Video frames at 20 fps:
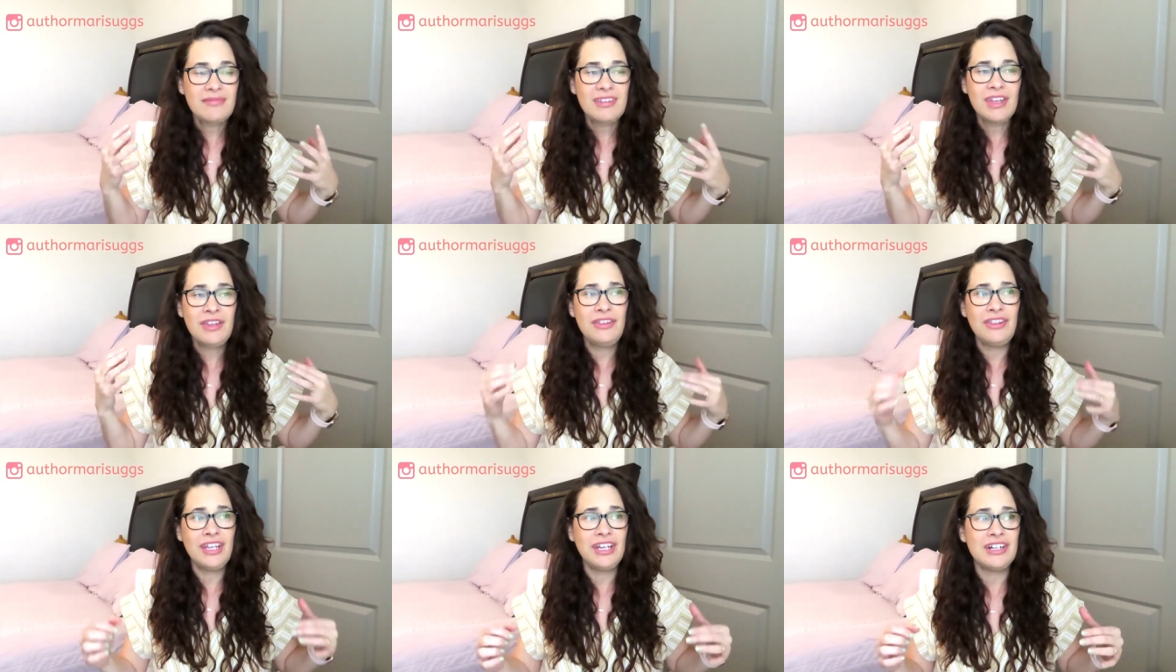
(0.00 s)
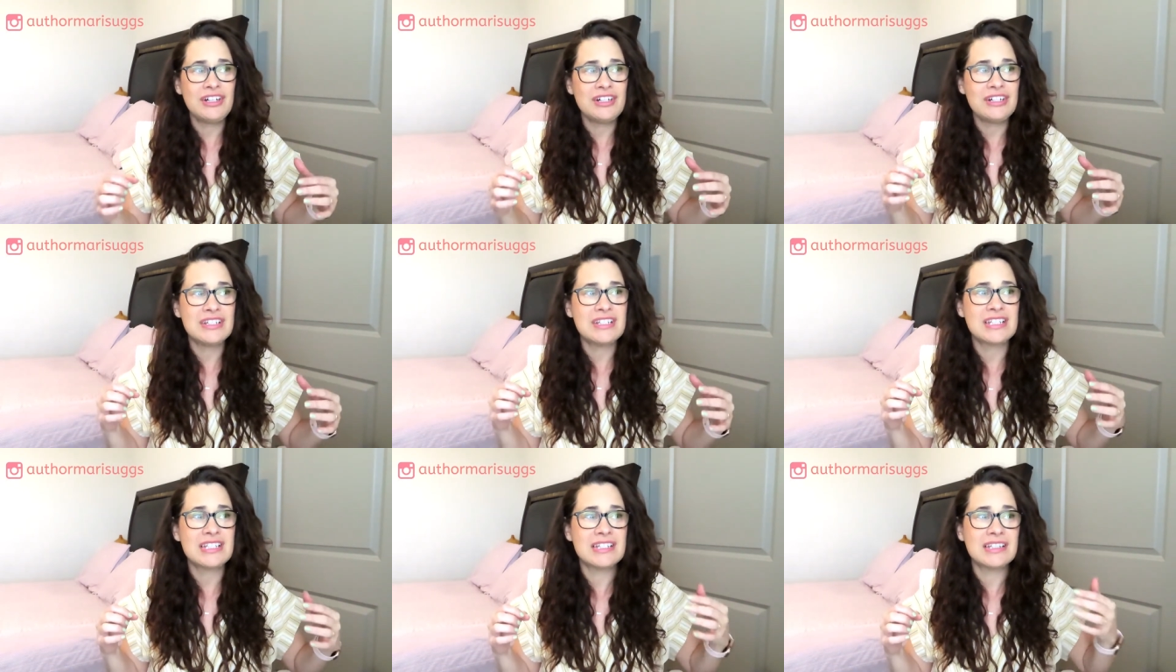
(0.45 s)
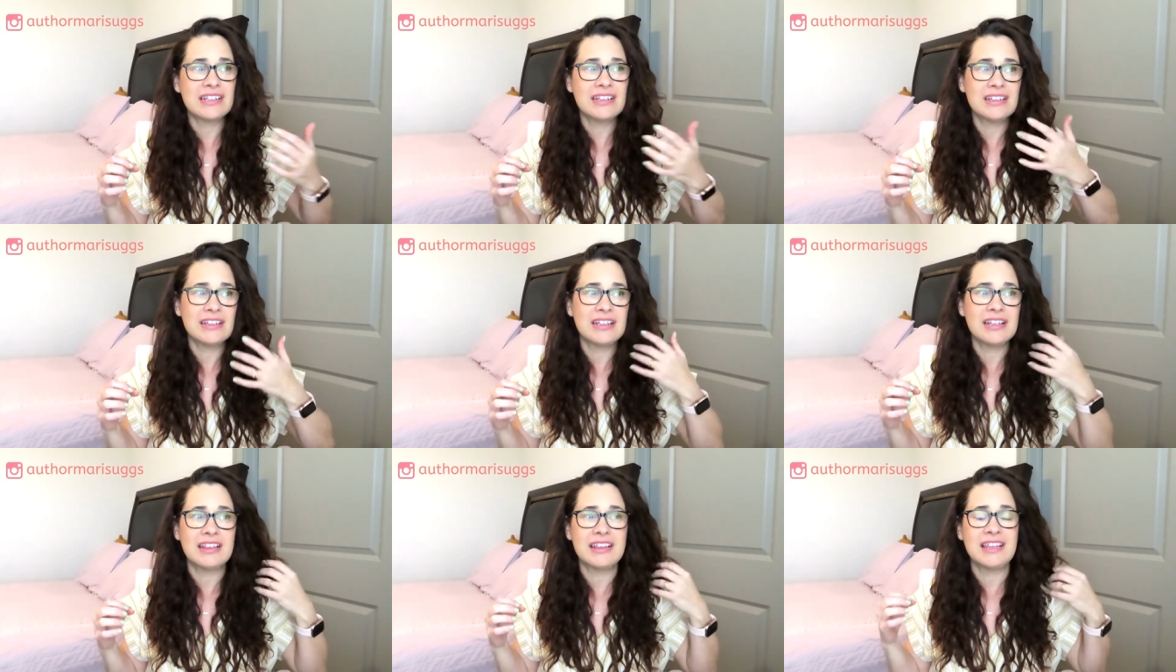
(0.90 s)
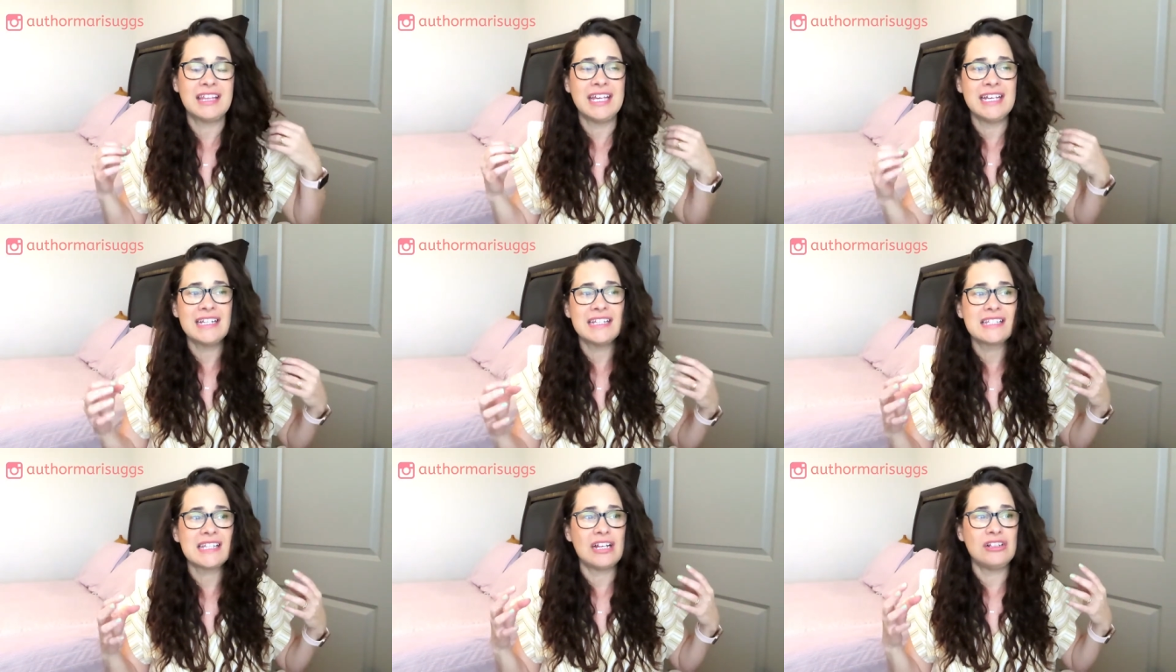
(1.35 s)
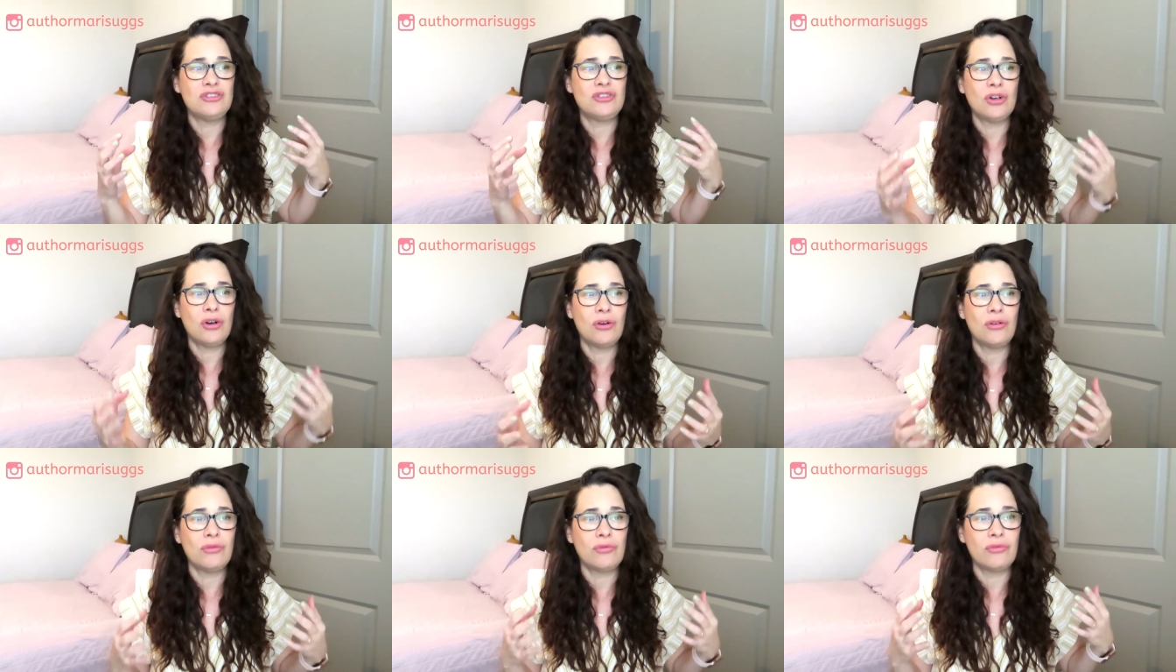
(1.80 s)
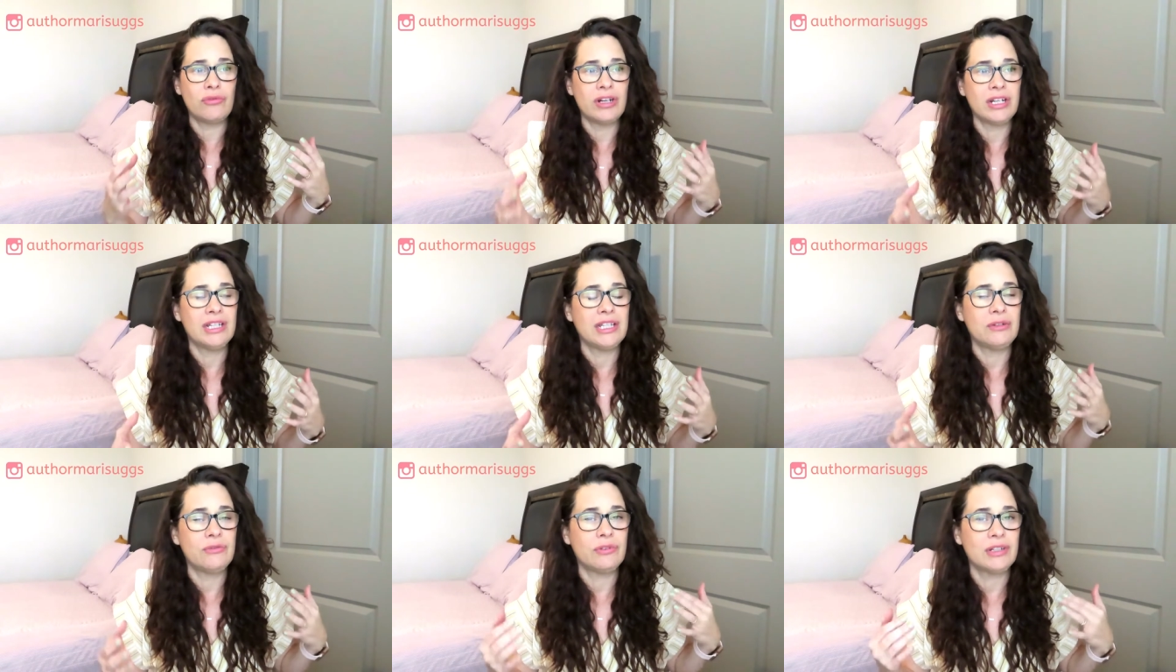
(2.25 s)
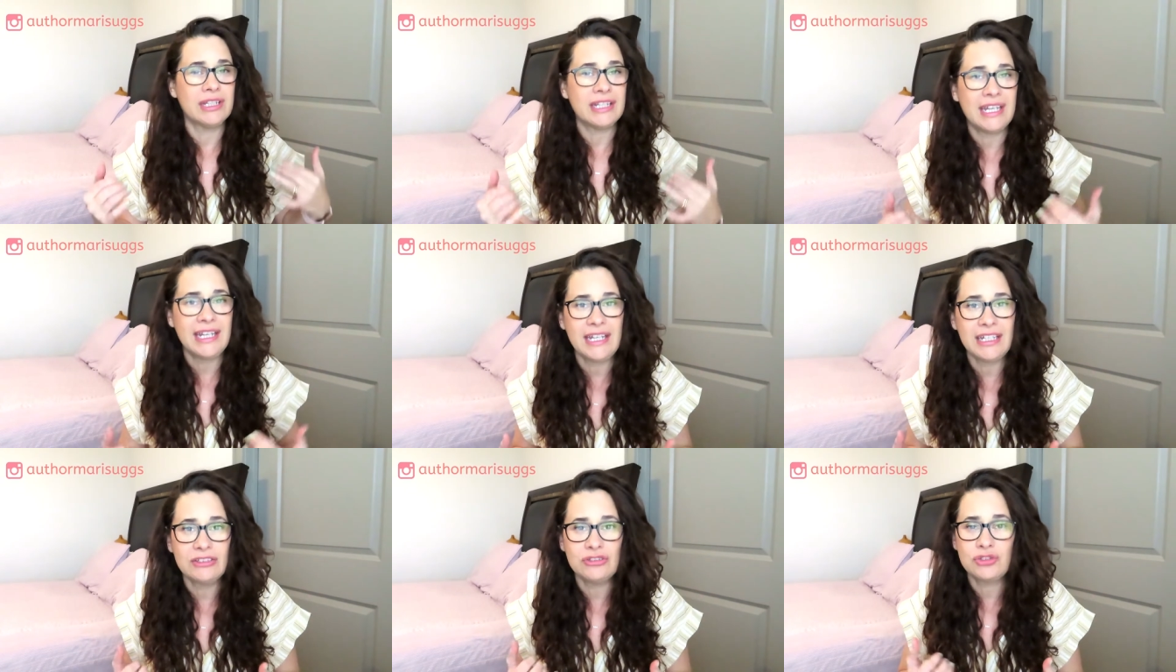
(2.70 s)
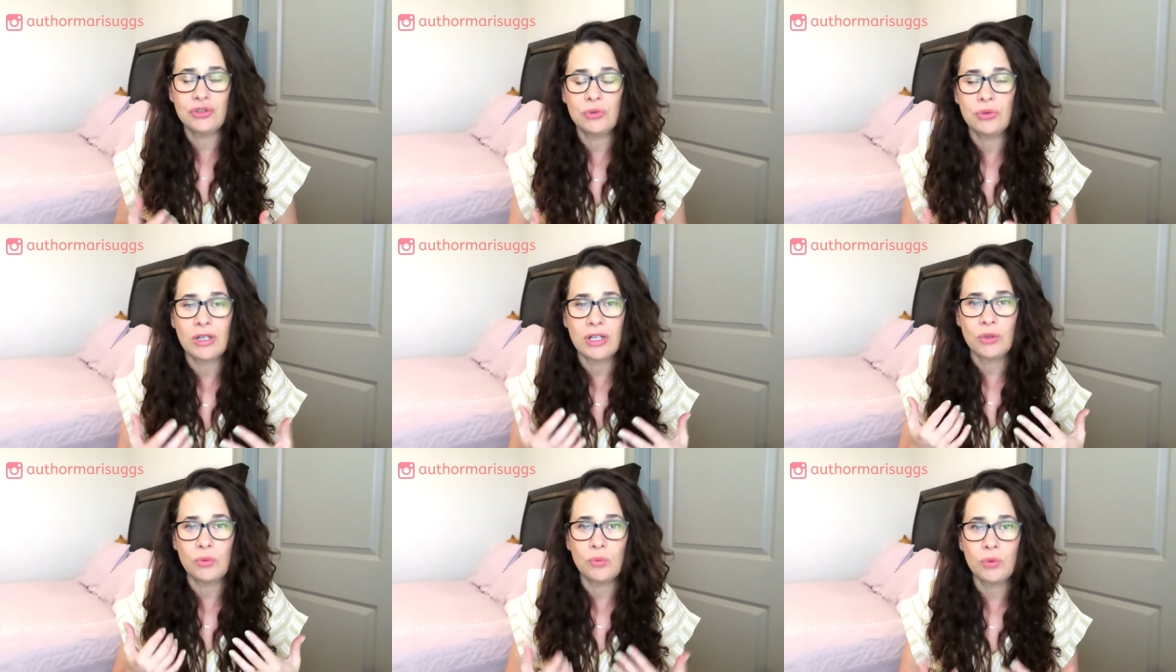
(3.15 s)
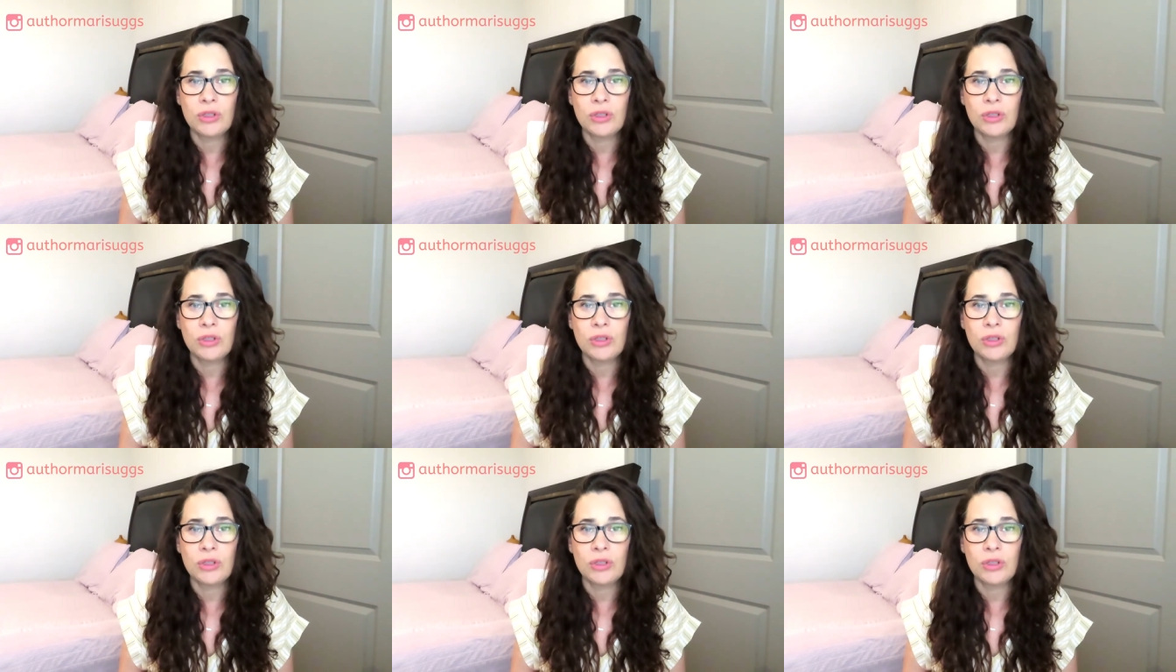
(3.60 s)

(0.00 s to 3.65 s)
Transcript: There's things that don't really relate into our